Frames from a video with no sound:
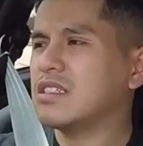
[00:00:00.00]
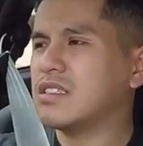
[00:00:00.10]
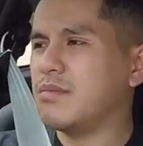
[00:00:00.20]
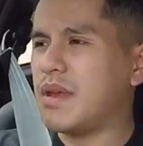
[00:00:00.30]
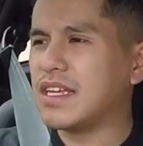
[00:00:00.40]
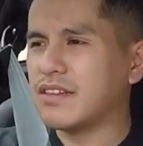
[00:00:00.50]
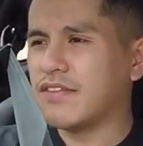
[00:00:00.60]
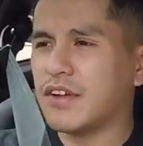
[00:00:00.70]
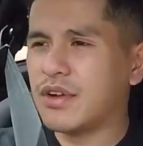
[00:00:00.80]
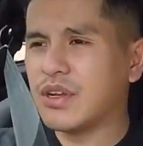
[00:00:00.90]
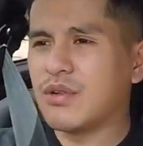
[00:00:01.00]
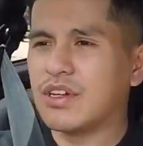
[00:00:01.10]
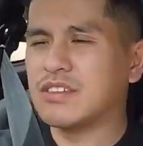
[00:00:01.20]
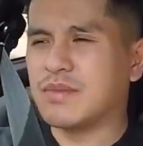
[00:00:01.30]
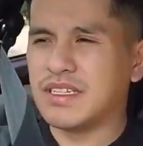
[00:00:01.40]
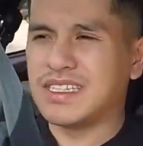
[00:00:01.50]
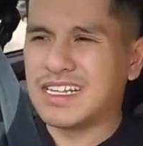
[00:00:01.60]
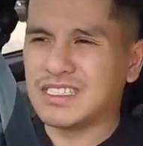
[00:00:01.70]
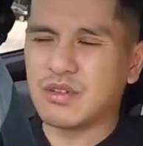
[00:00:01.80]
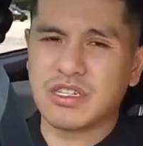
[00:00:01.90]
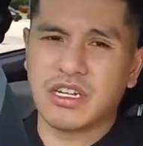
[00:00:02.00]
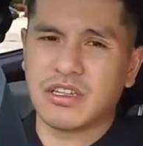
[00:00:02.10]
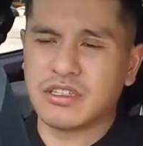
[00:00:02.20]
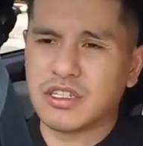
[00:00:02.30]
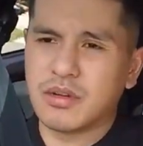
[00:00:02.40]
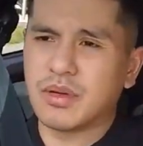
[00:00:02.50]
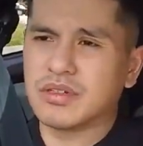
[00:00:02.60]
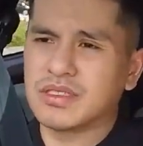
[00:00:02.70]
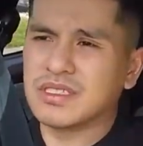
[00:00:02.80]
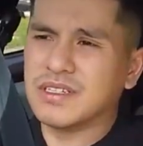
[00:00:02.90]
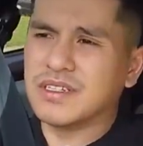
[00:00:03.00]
to make the fluttery noise, but it's not so good on the turbos.